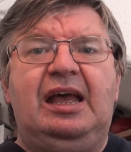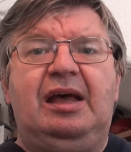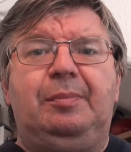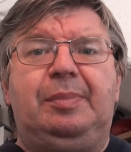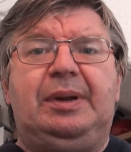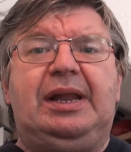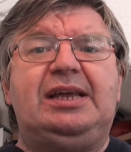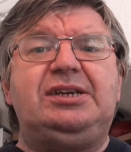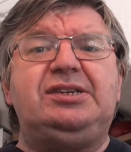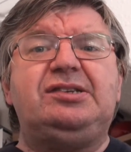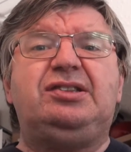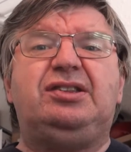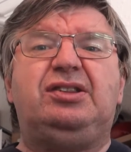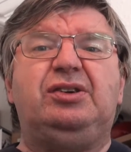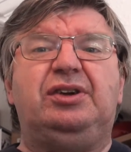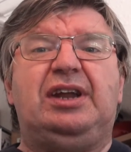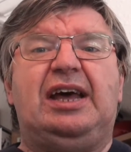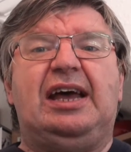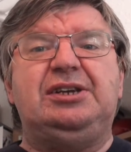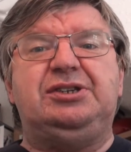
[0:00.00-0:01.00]
But I just
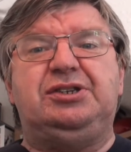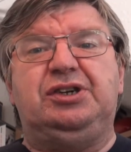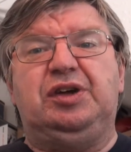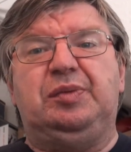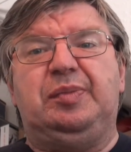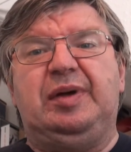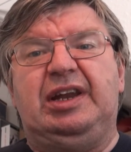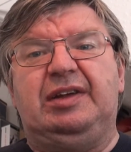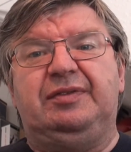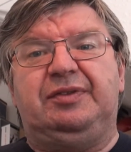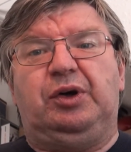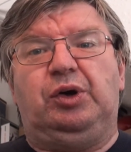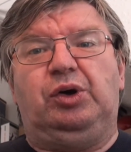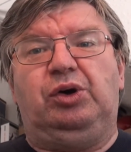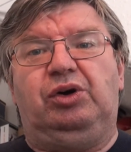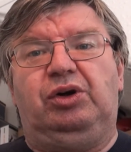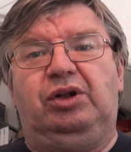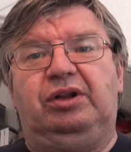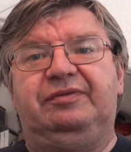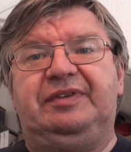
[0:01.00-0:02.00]
thought I'd do a bit of a
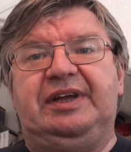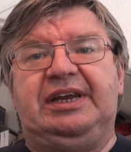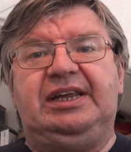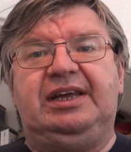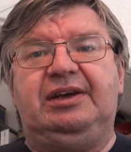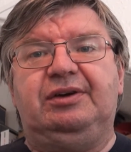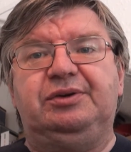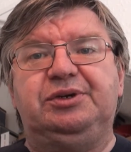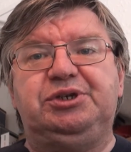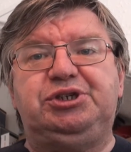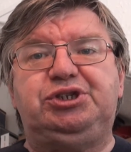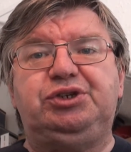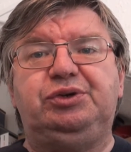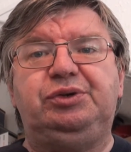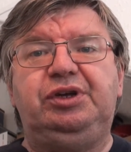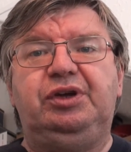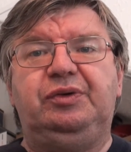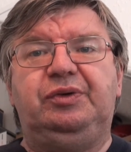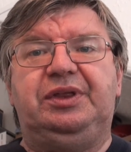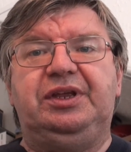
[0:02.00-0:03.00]
haul video, show
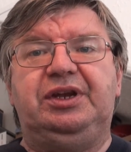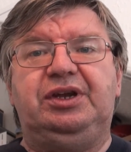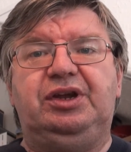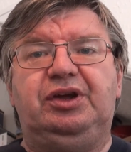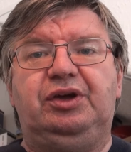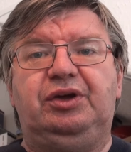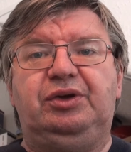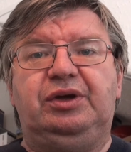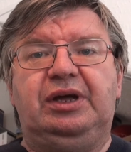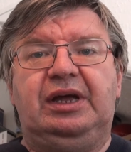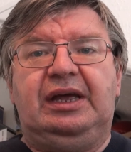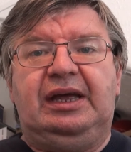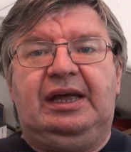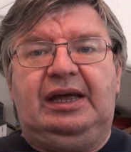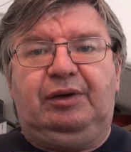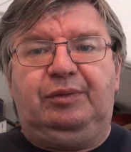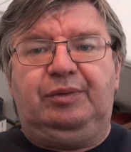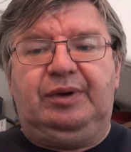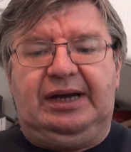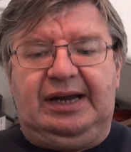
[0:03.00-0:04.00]
you the new
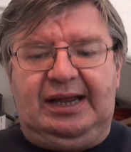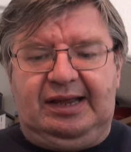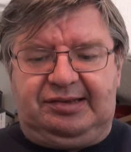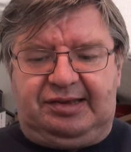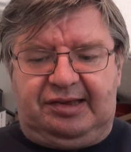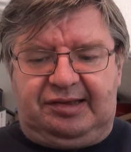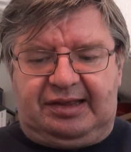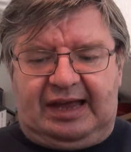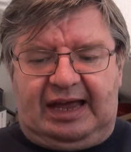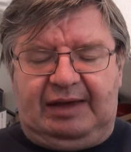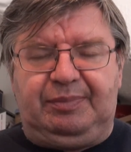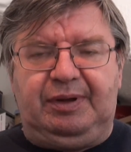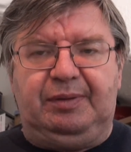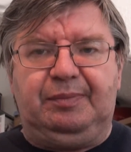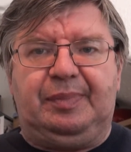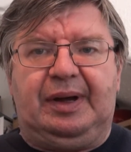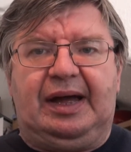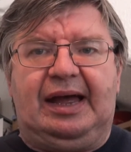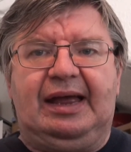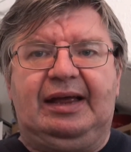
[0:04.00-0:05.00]
releases I've
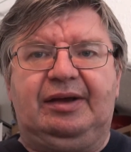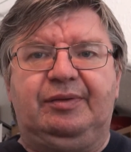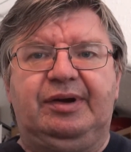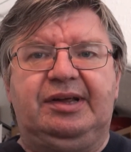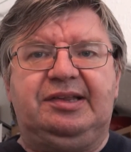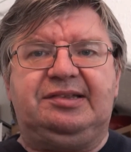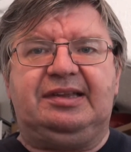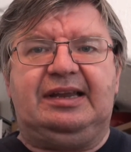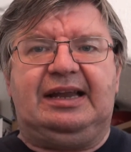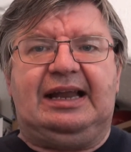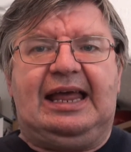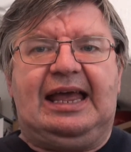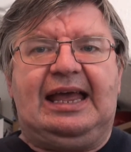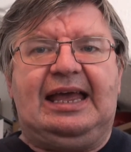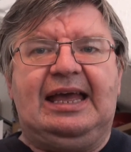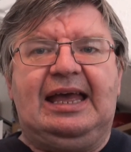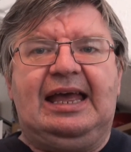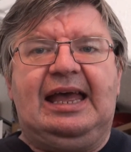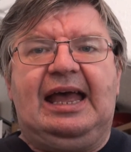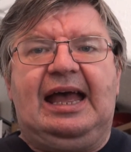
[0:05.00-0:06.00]
been buying
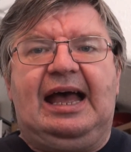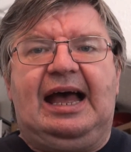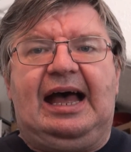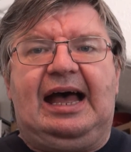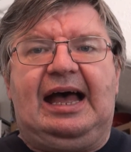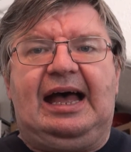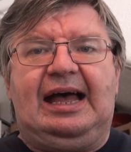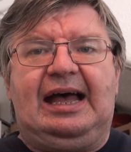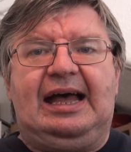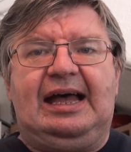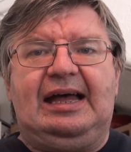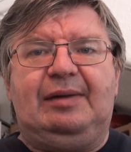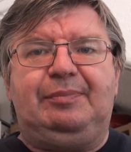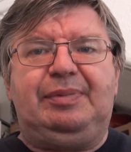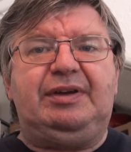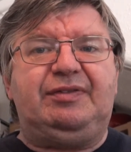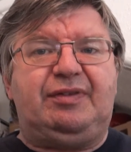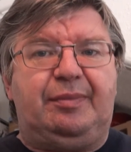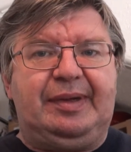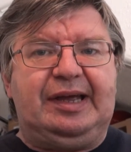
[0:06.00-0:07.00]
recently. A
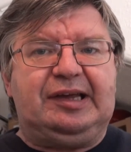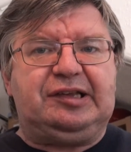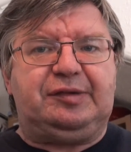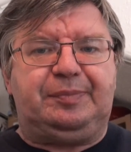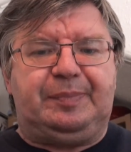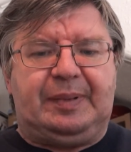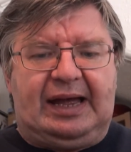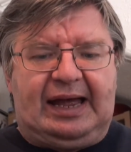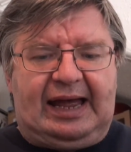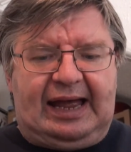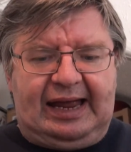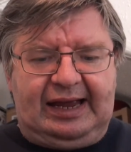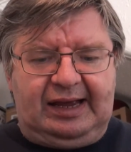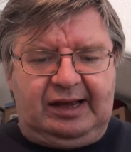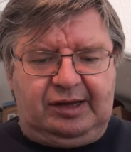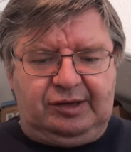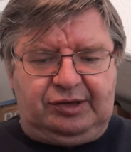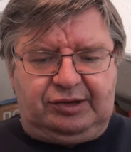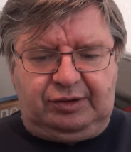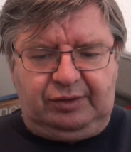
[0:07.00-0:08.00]
bit of a mixed
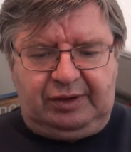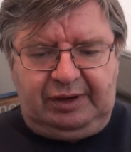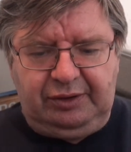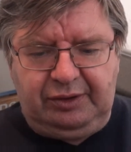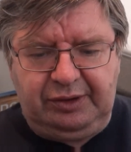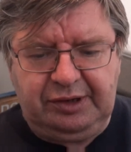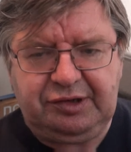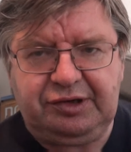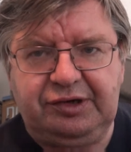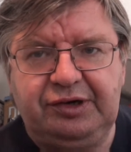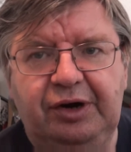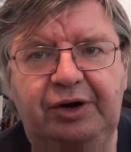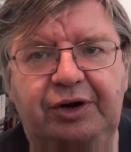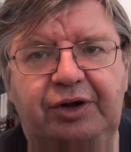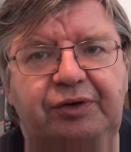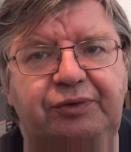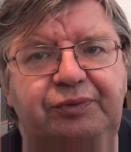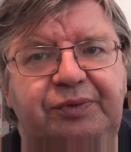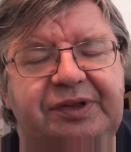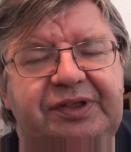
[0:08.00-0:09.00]
bag. So I'm going to start
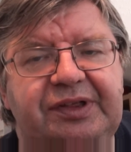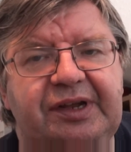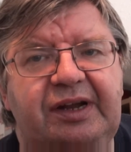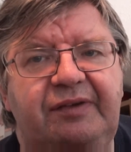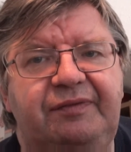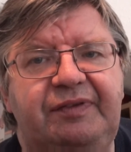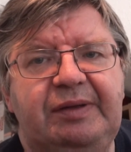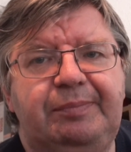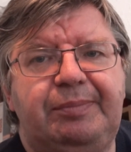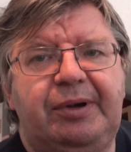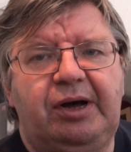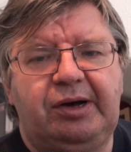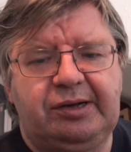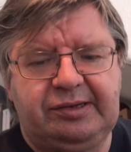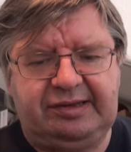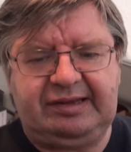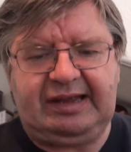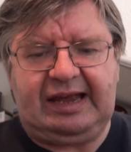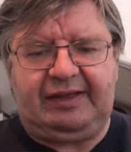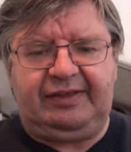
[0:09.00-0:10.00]
off with the lovely
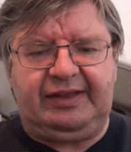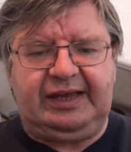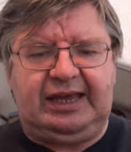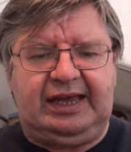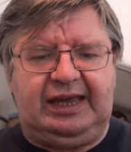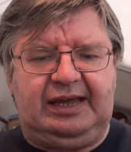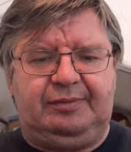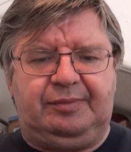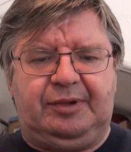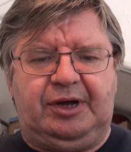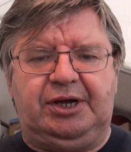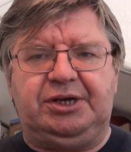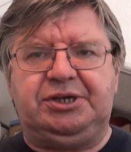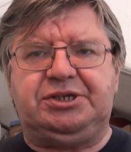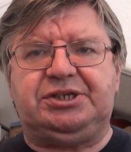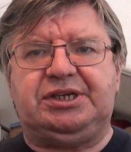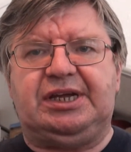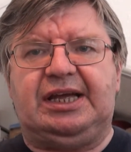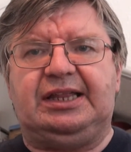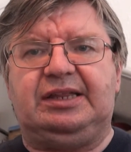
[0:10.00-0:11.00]
box set that came
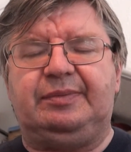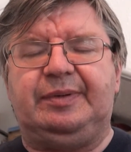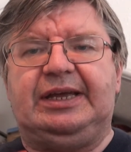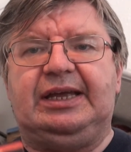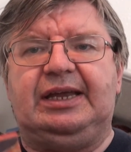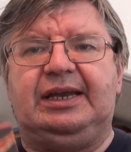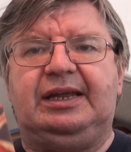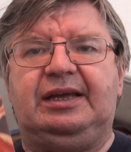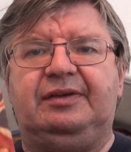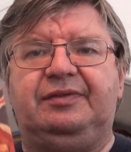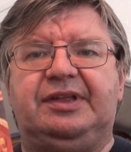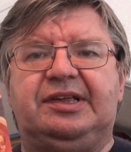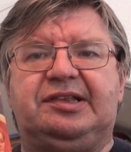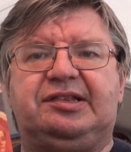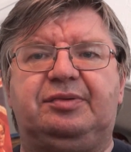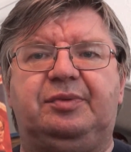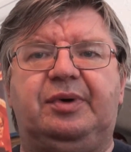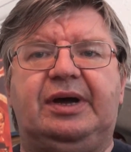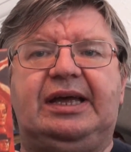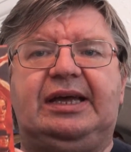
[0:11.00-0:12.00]
out at the beginning of
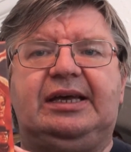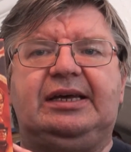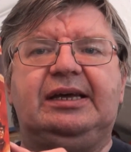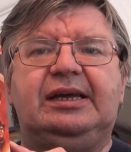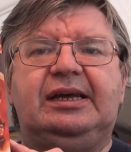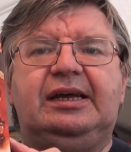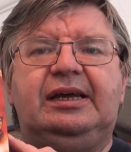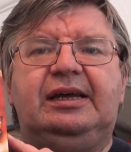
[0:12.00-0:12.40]
this week.